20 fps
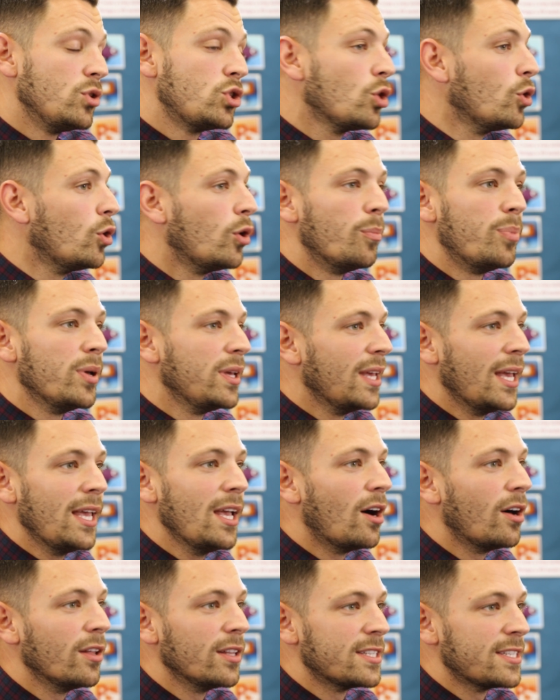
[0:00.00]
taught
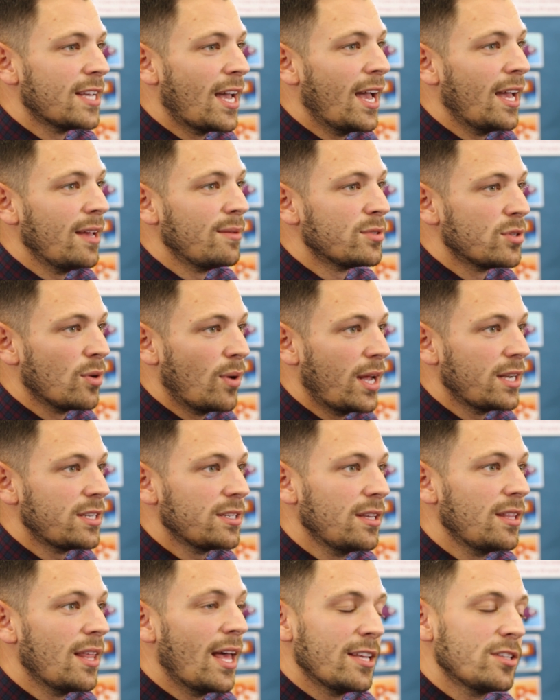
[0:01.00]
PE all the time, so
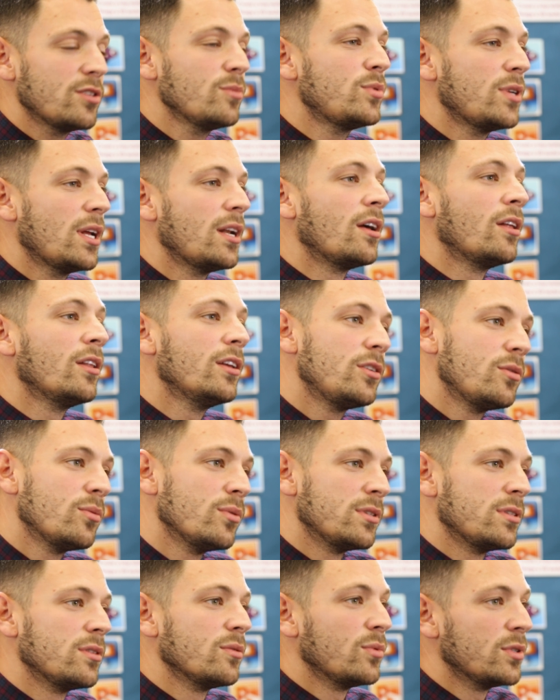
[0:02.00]
actually their subject knowledge
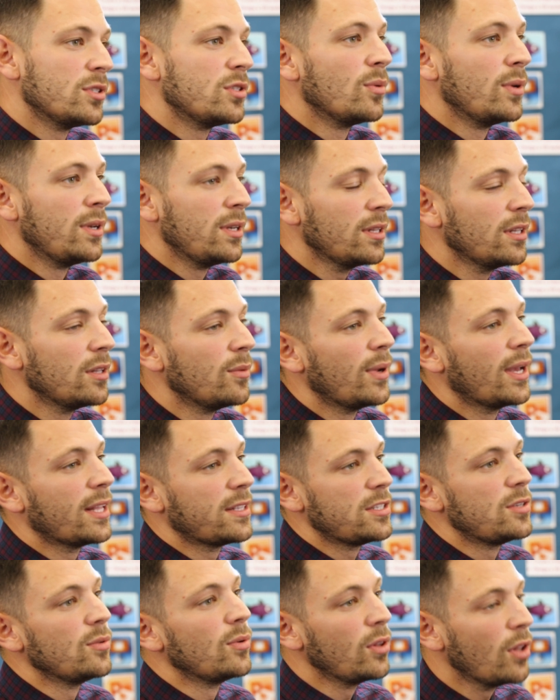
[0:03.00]
was dwindling. We
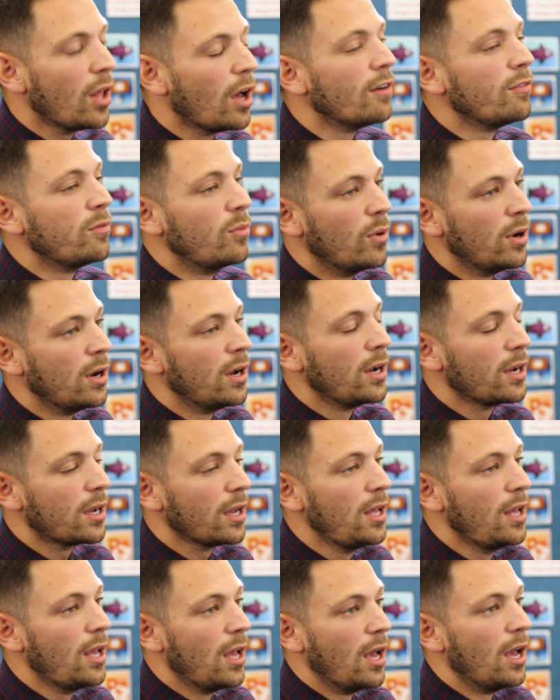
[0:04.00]
had to do a lot of work